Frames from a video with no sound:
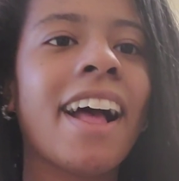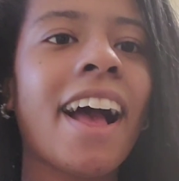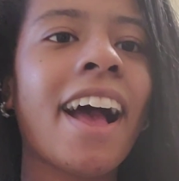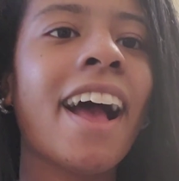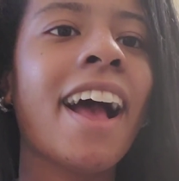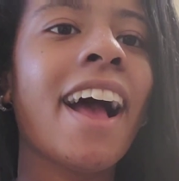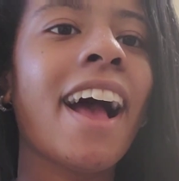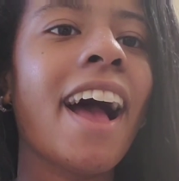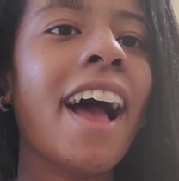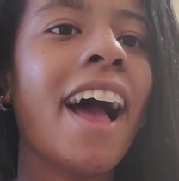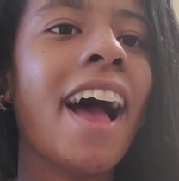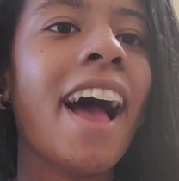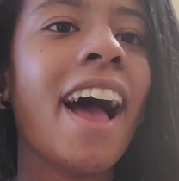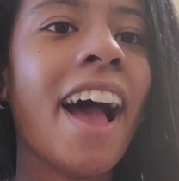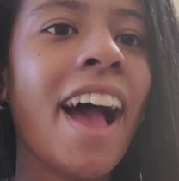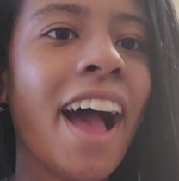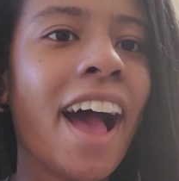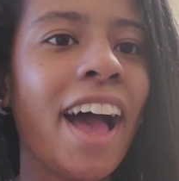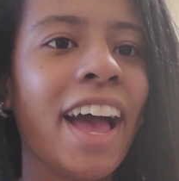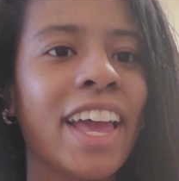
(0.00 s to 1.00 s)
I
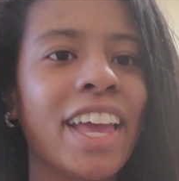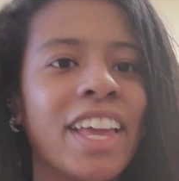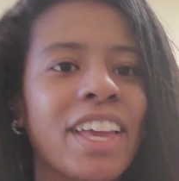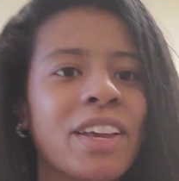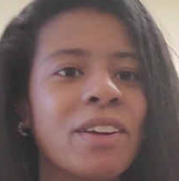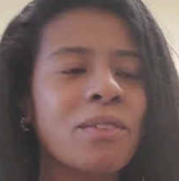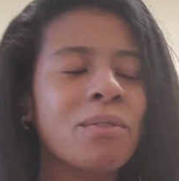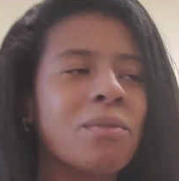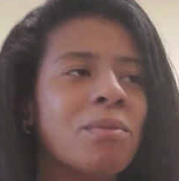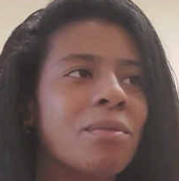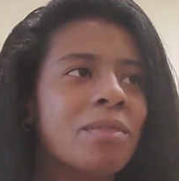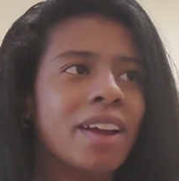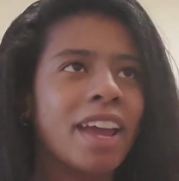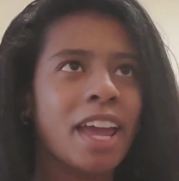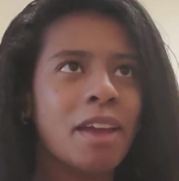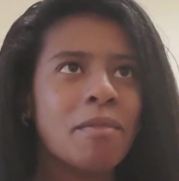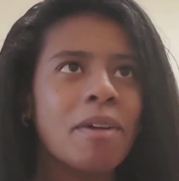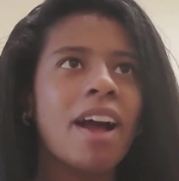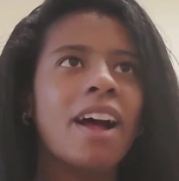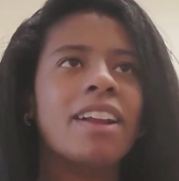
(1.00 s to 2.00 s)
came out of
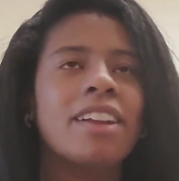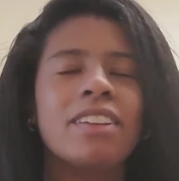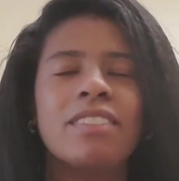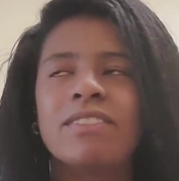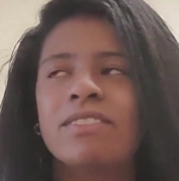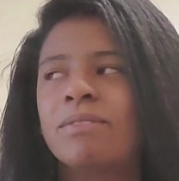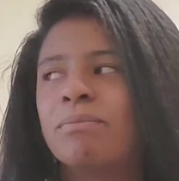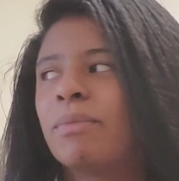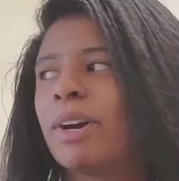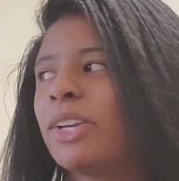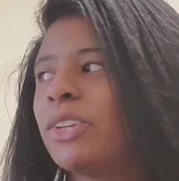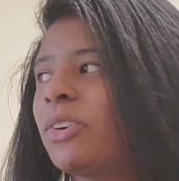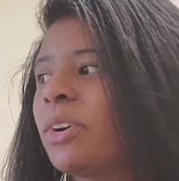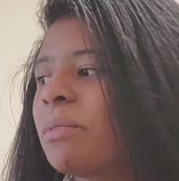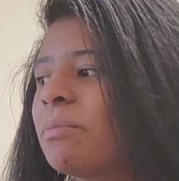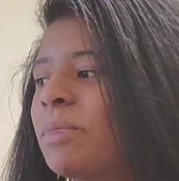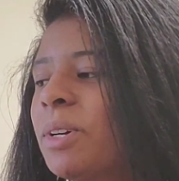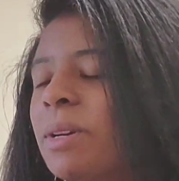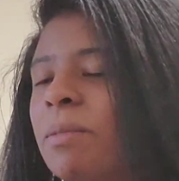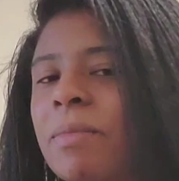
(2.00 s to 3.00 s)
my dorm room and there
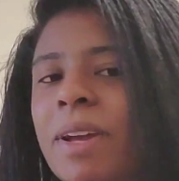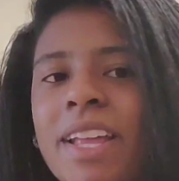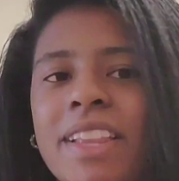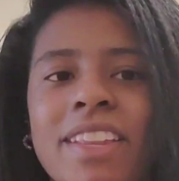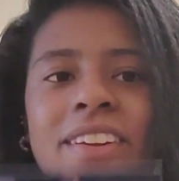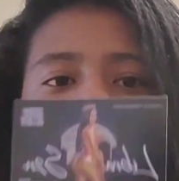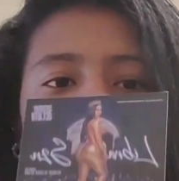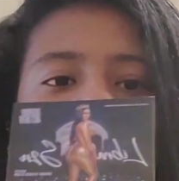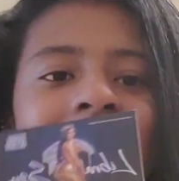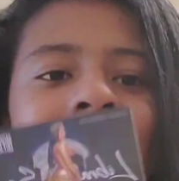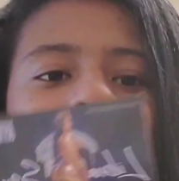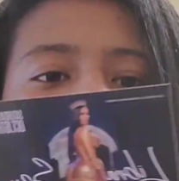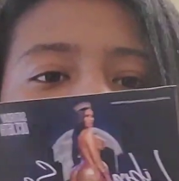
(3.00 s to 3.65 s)
was this,